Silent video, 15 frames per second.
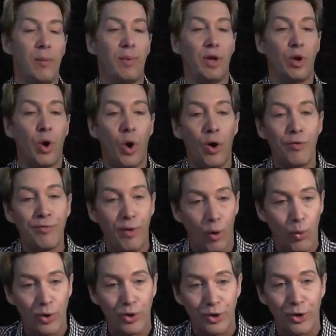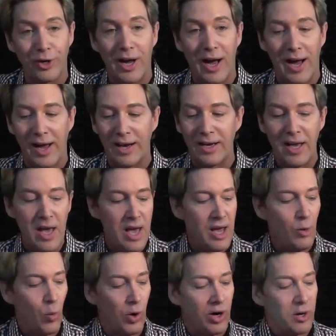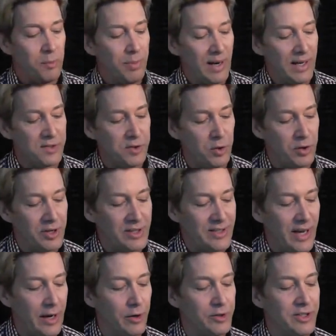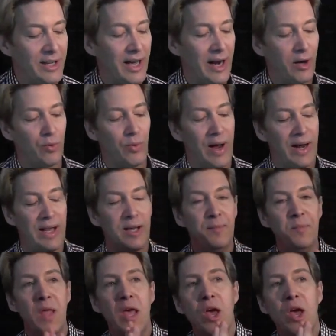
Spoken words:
I'm going to call forward your guide, and we're going to bless your container to get it ready.